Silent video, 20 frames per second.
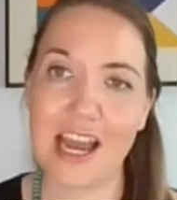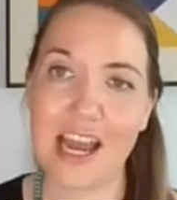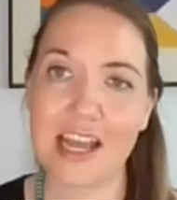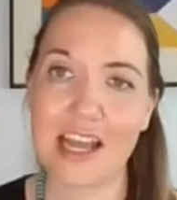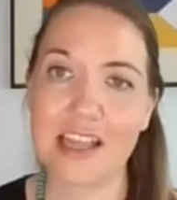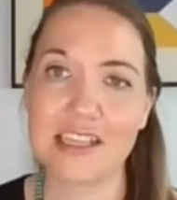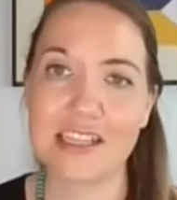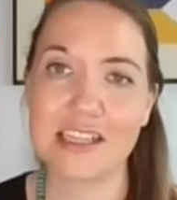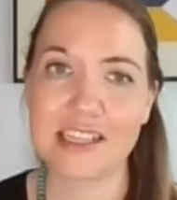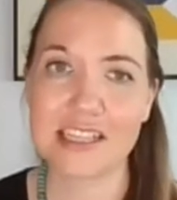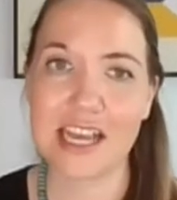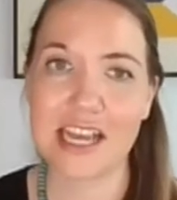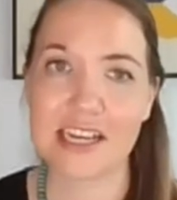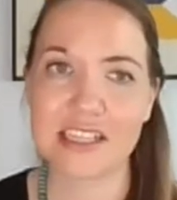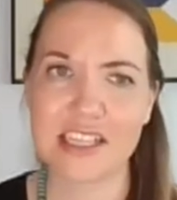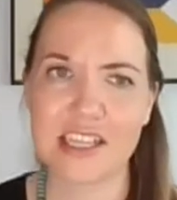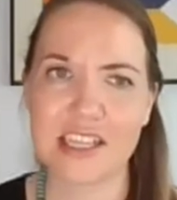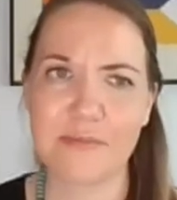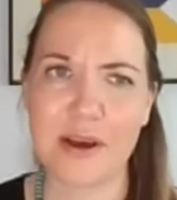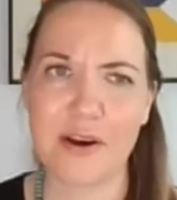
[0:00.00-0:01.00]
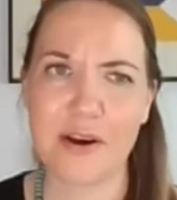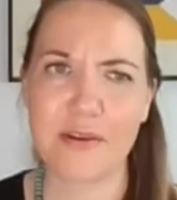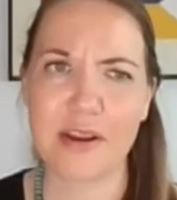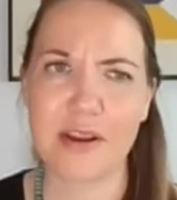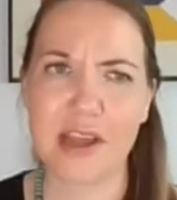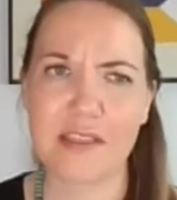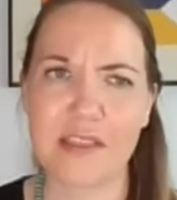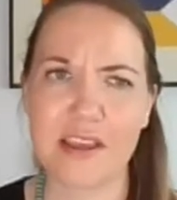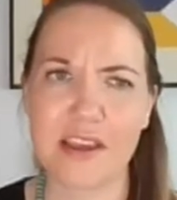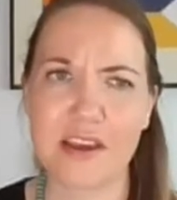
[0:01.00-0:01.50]
The island is actually about,
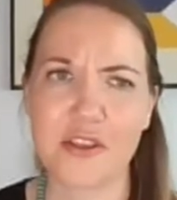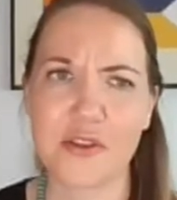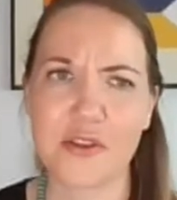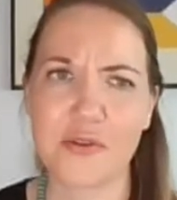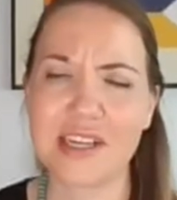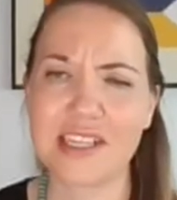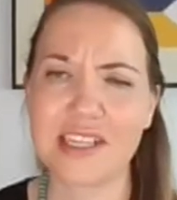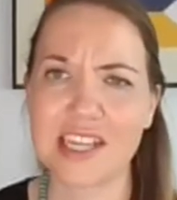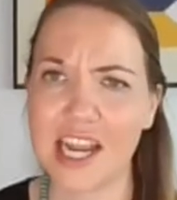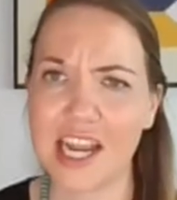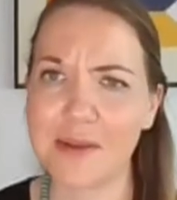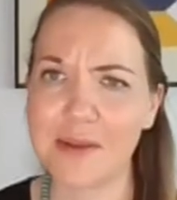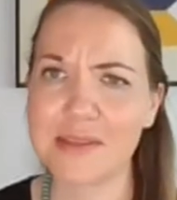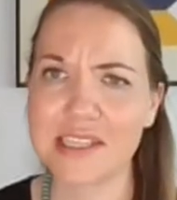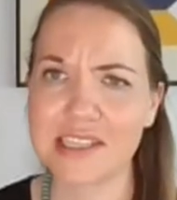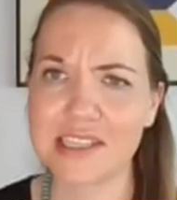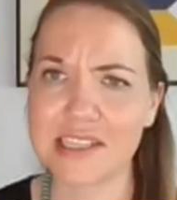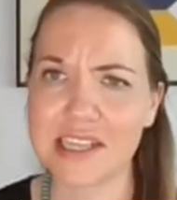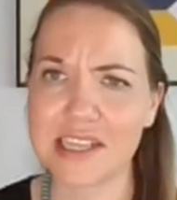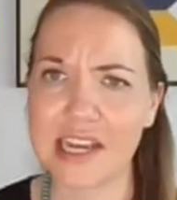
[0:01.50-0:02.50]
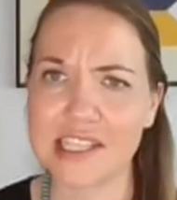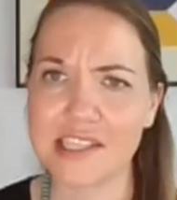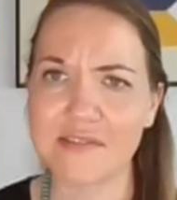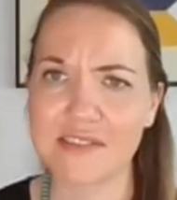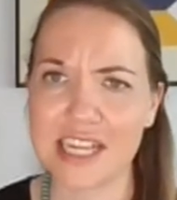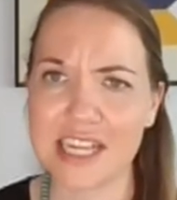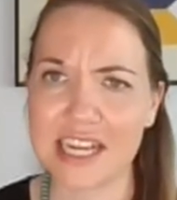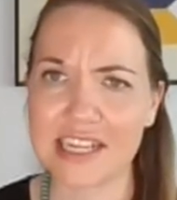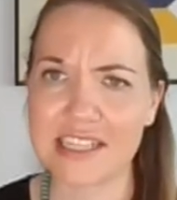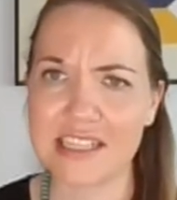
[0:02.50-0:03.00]
I think, three times the size of
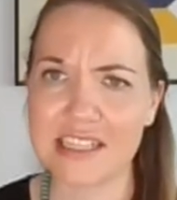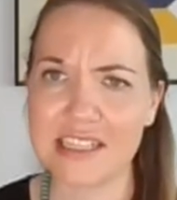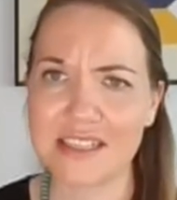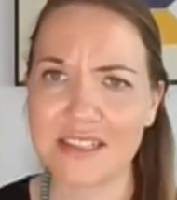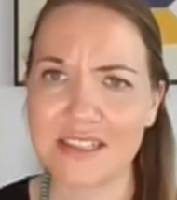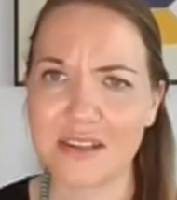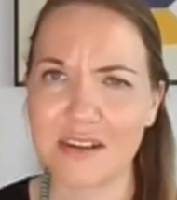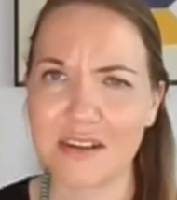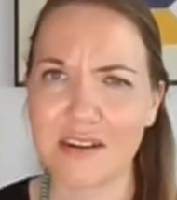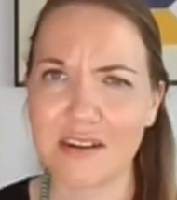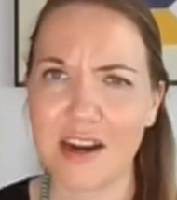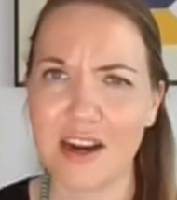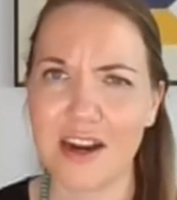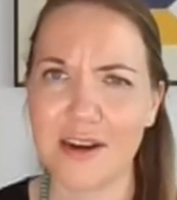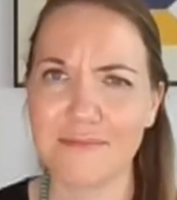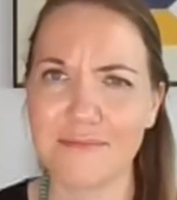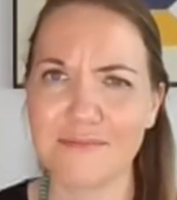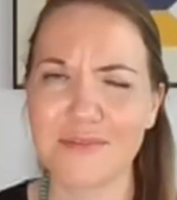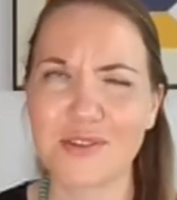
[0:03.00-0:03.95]
Texas or um,